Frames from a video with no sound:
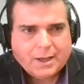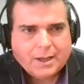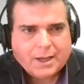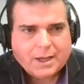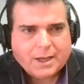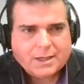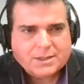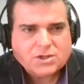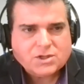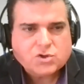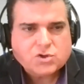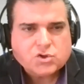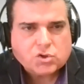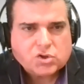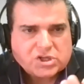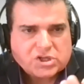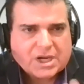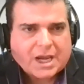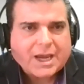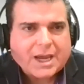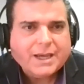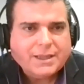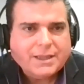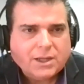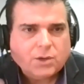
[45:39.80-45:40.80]
As a
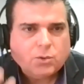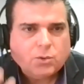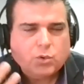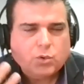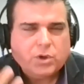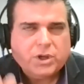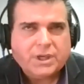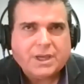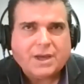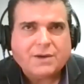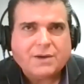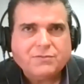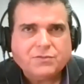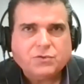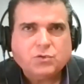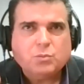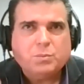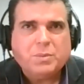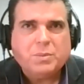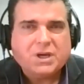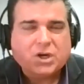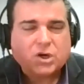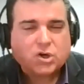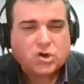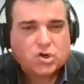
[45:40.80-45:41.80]
society, we have to
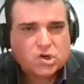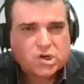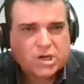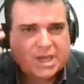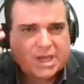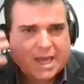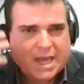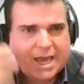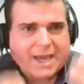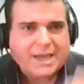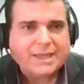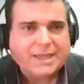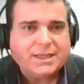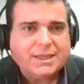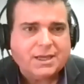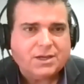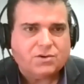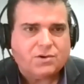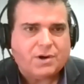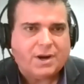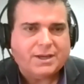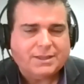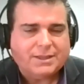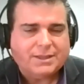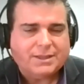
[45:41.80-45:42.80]
be creating
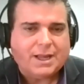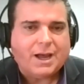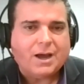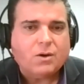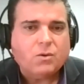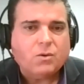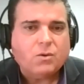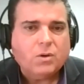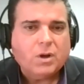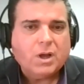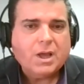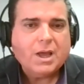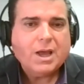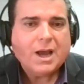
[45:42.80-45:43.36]
right now